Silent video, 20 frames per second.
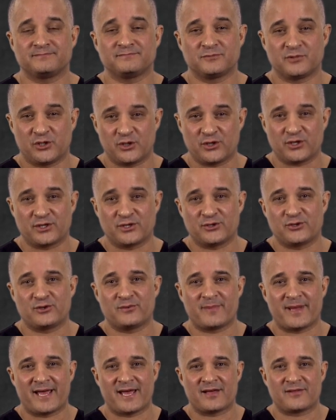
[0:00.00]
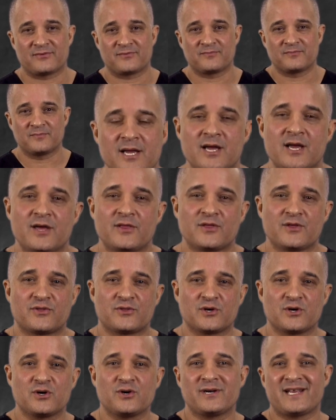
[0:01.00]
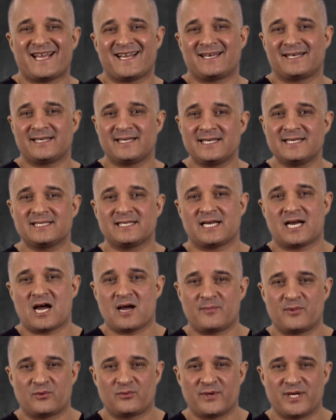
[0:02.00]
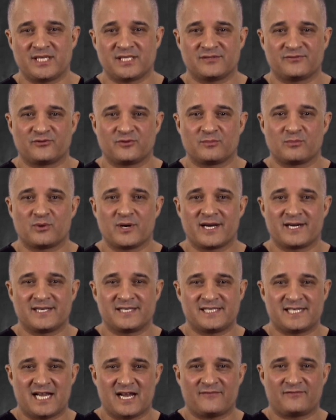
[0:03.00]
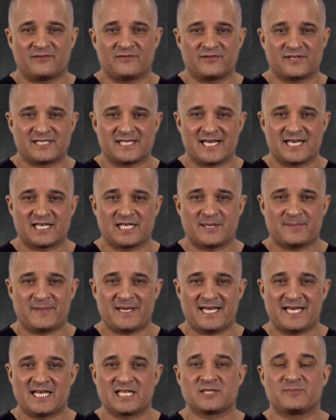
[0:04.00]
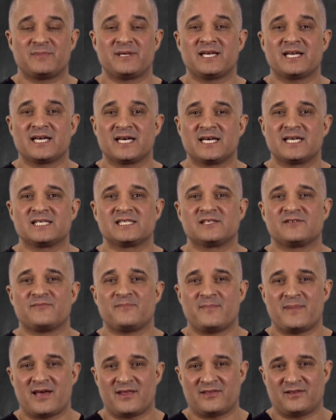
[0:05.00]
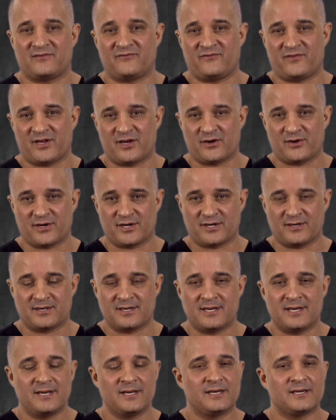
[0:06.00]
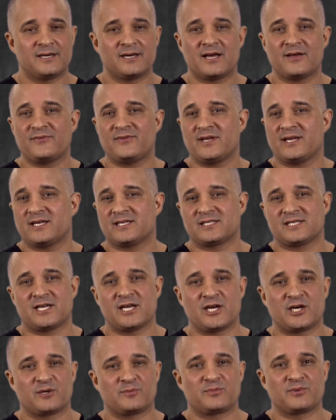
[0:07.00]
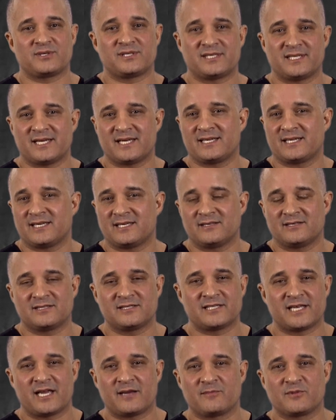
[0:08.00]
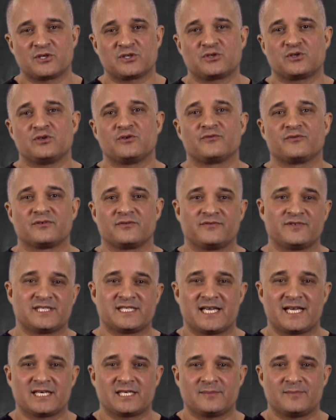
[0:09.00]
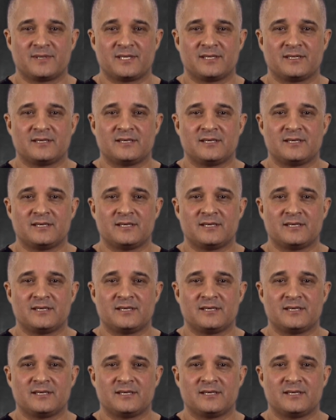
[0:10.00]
You can do the math. The third and least common reason for pregnancy after vasectomy is because of method failure. Nothing is 100%, and the same is true for vasectomy.